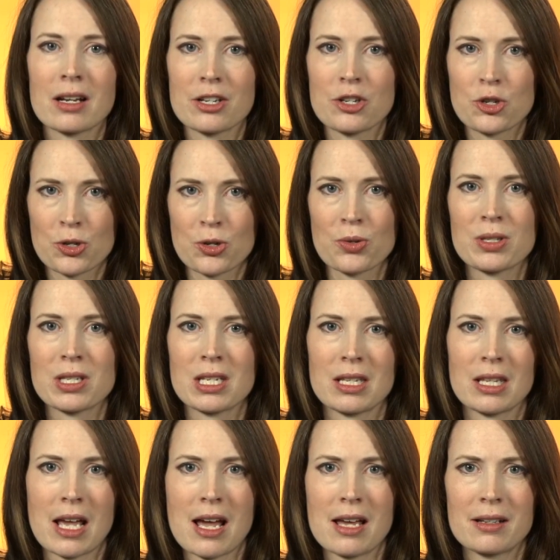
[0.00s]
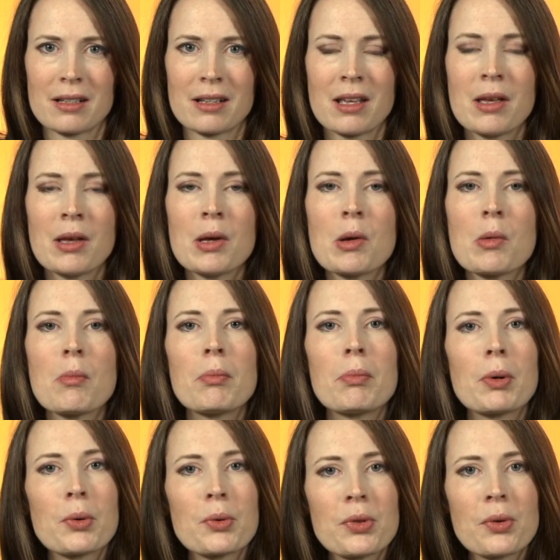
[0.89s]
of truth to that.
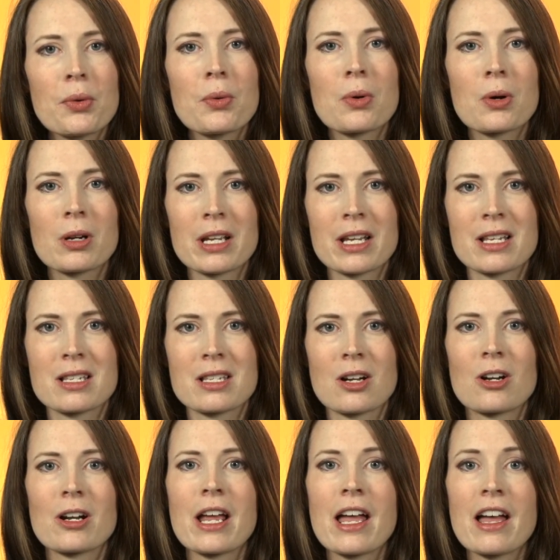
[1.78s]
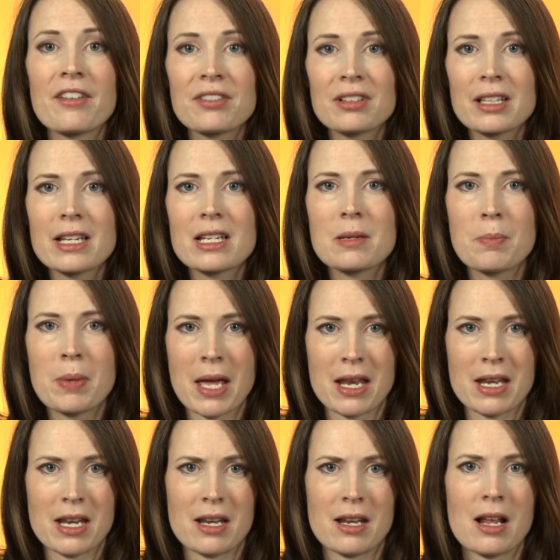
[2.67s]
Both organs are heavily
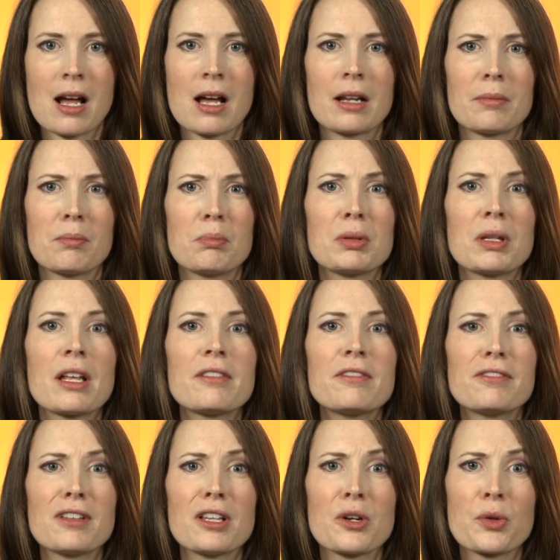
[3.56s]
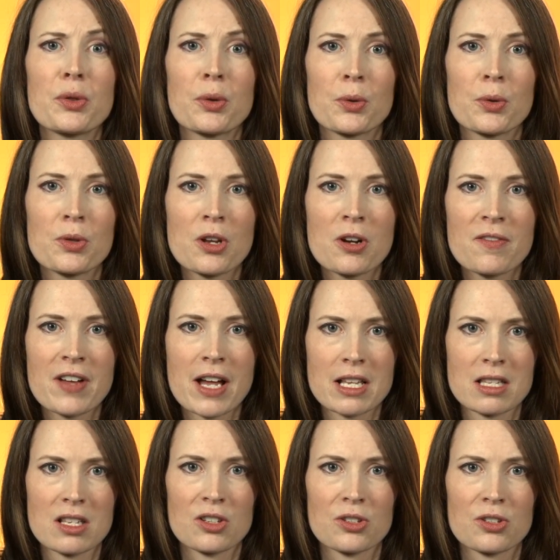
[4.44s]
dependent on blood flow through their
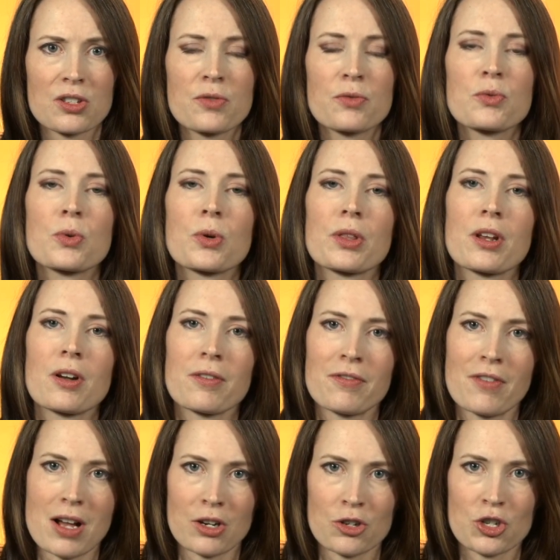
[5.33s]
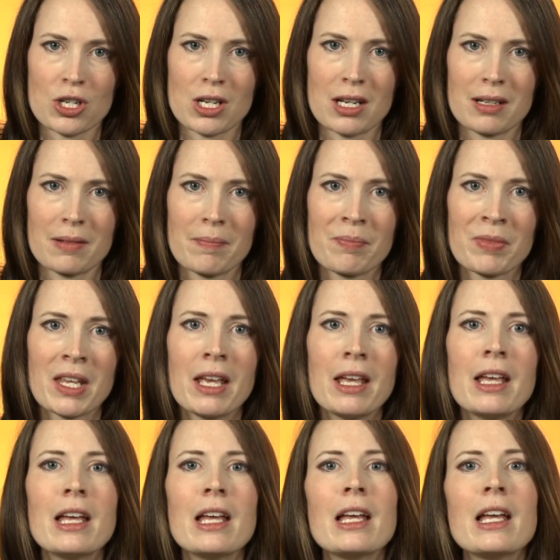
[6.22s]
vessels for their function.
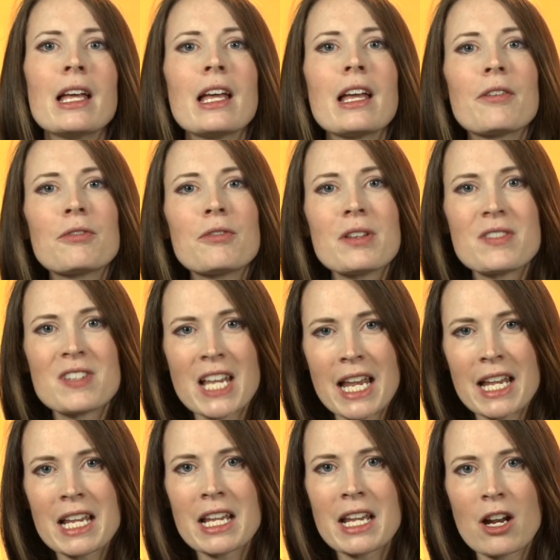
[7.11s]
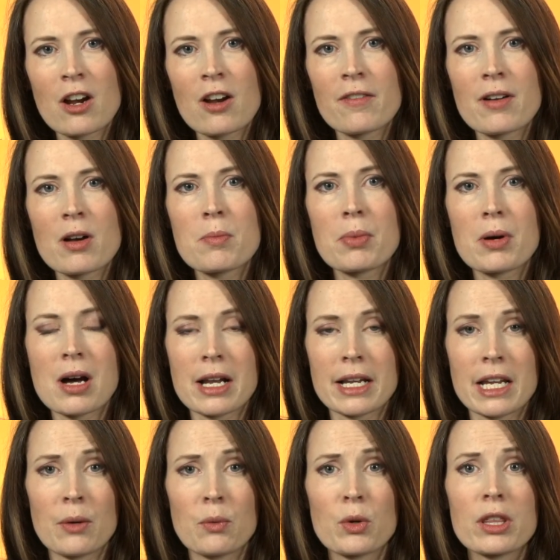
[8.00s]
If we've taken care of our
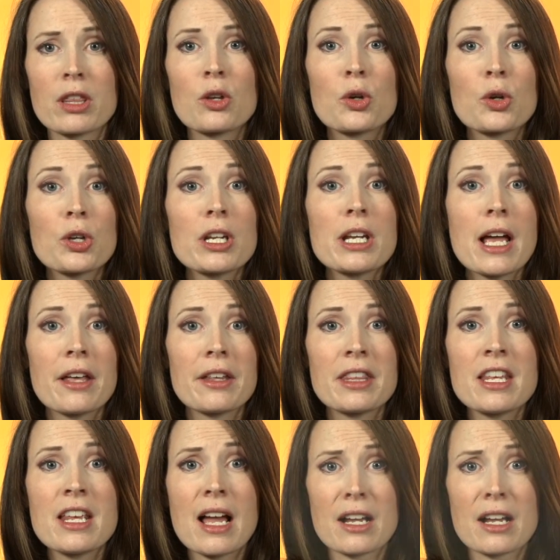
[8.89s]
body with good, healthy